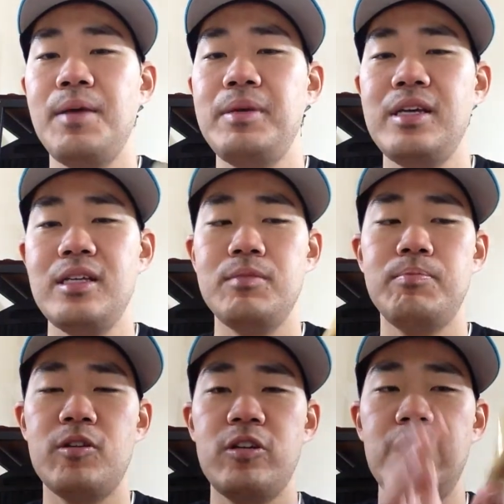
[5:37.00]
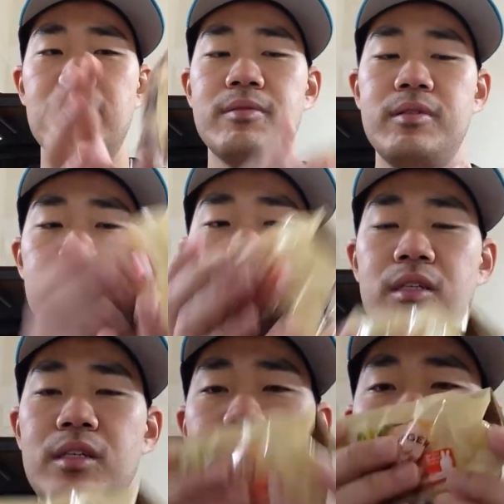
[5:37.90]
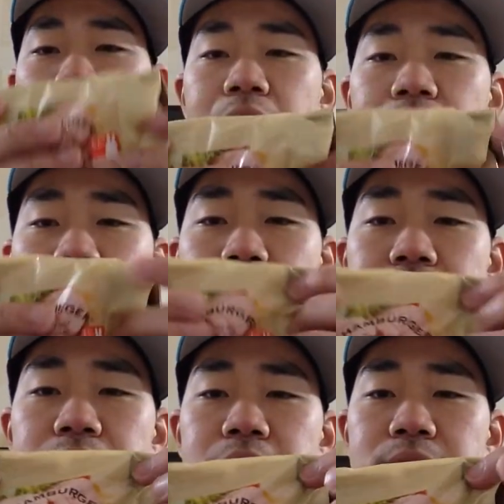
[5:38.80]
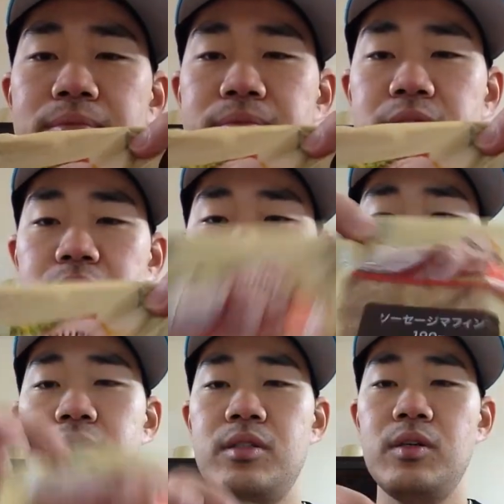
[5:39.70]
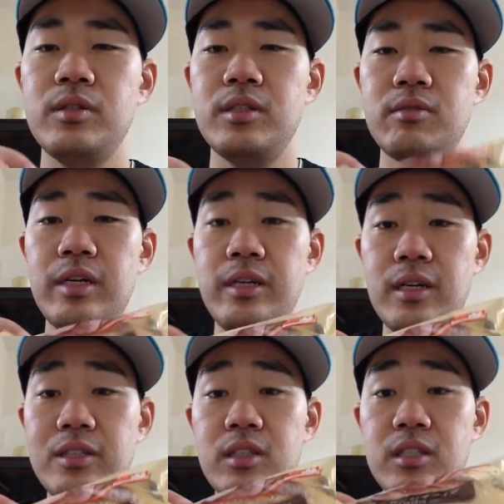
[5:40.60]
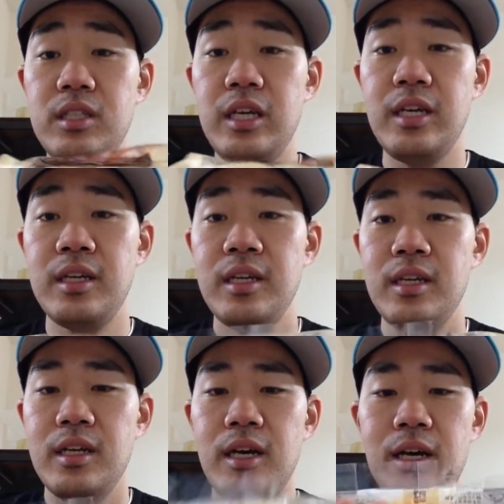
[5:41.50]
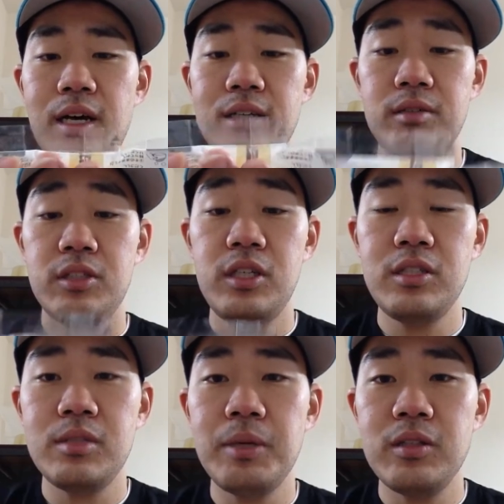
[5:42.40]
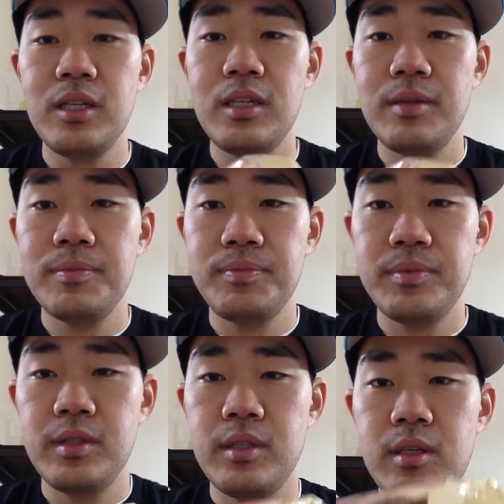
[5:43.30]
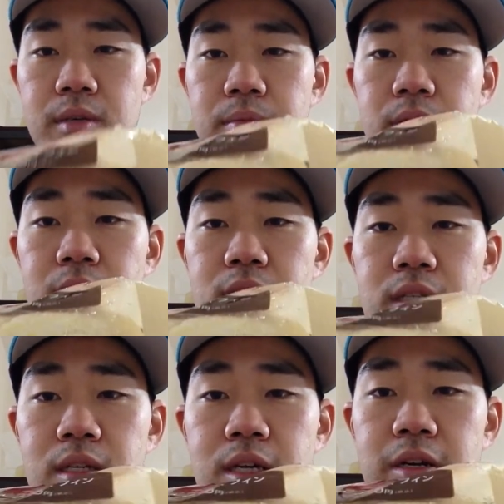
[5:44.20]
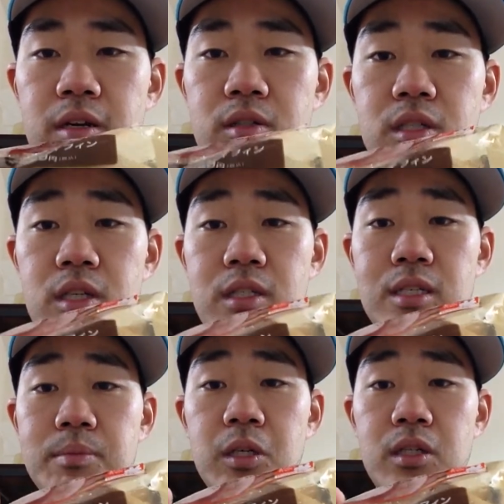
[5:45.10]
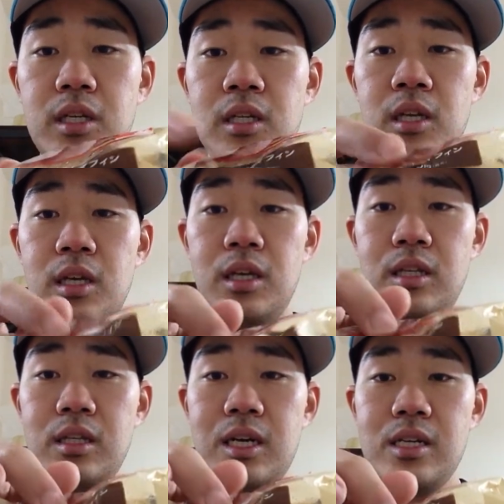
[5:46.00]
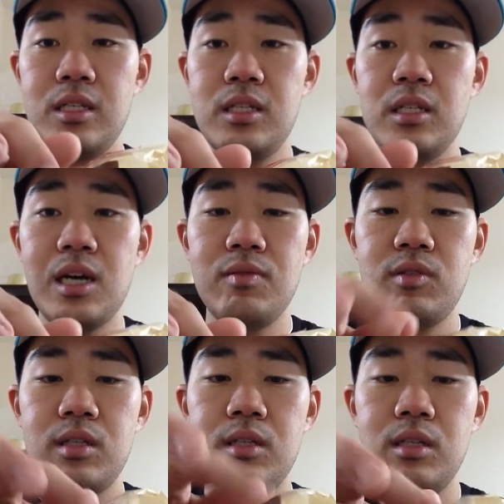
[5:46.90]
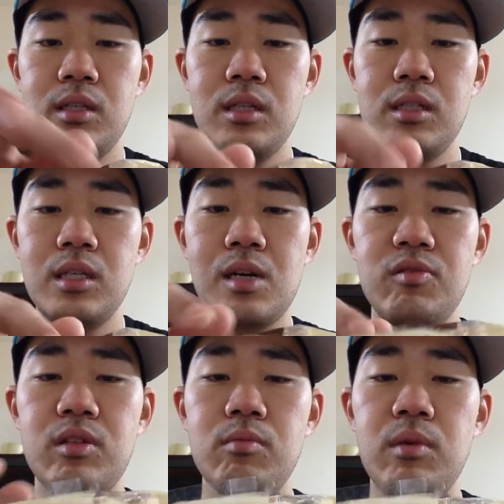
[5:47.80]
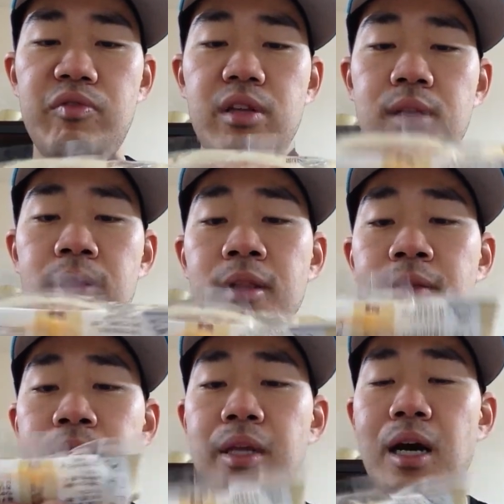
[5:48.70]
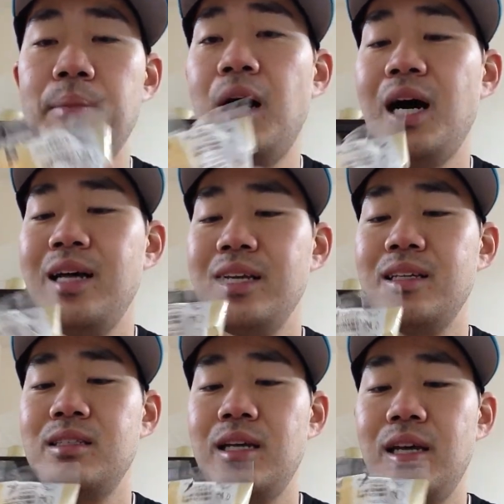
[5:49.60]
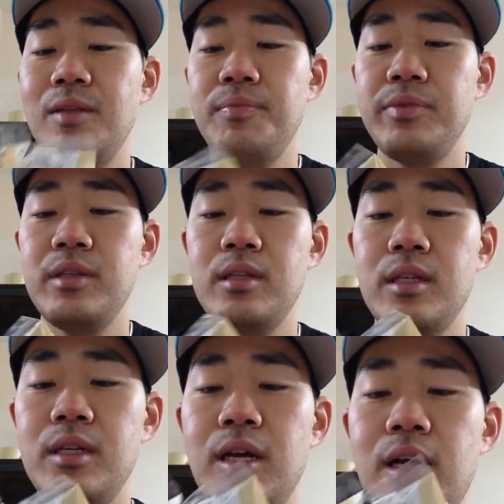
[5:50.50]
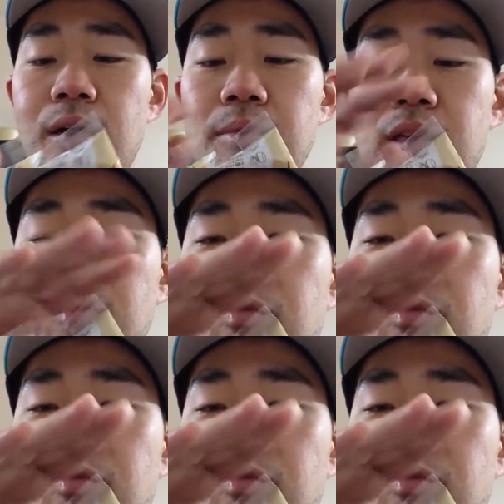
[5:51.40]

I mean, it is burning. There we go. So let's hold this right here. As you can see, cheese has melted. And you see, there you go. Cheese has melted. Nice and soft muffin. Hot, like I said. You can